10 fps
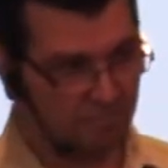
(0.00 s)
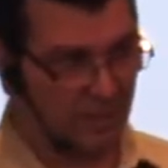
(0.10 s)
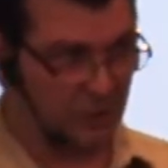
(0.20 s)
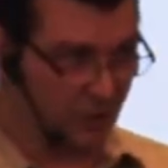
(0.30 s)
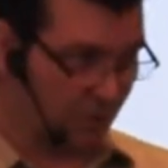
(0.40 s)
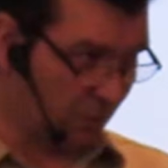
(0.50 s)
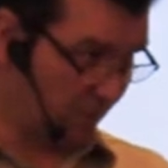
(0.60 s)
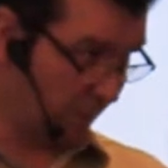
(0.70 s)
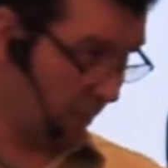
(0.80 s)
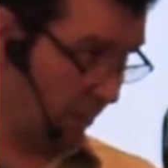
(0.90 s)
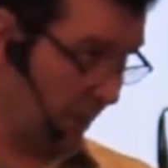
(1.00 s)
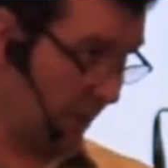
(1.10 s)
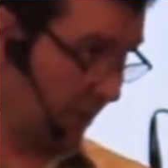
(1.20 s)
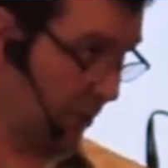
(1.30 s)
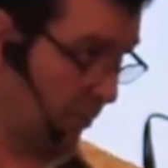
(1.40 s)
And Jesus
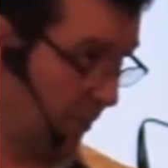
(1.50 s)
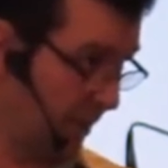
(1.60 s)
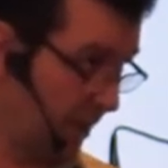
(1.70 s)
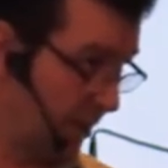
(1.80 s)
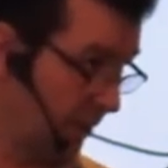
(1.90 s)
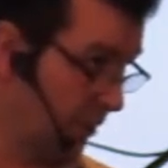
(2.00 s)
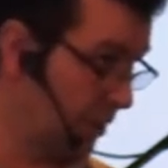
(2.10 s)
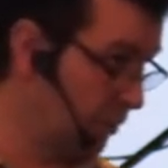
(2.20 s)
permitted this particular